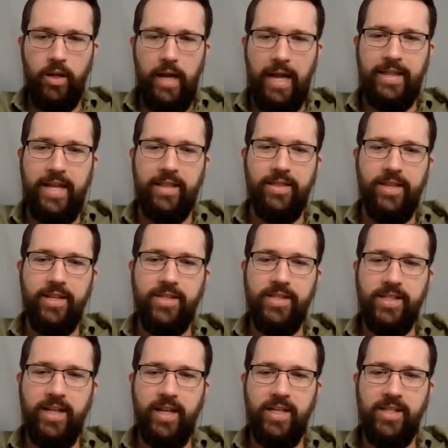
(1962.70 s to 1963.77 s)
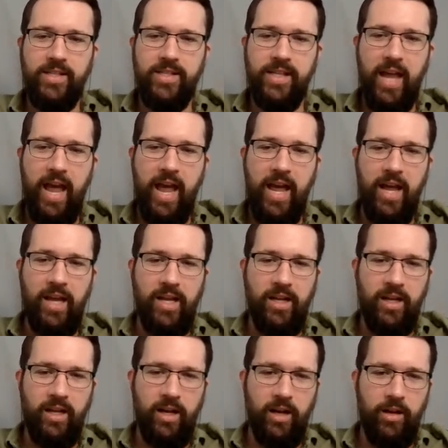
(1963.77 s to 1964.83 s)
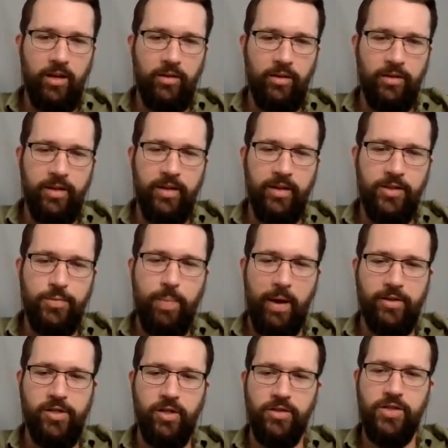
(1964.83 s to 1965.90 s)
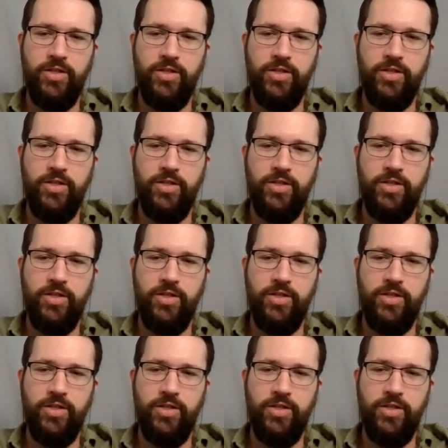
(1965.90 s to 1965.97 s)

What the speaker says: And then this is the inspection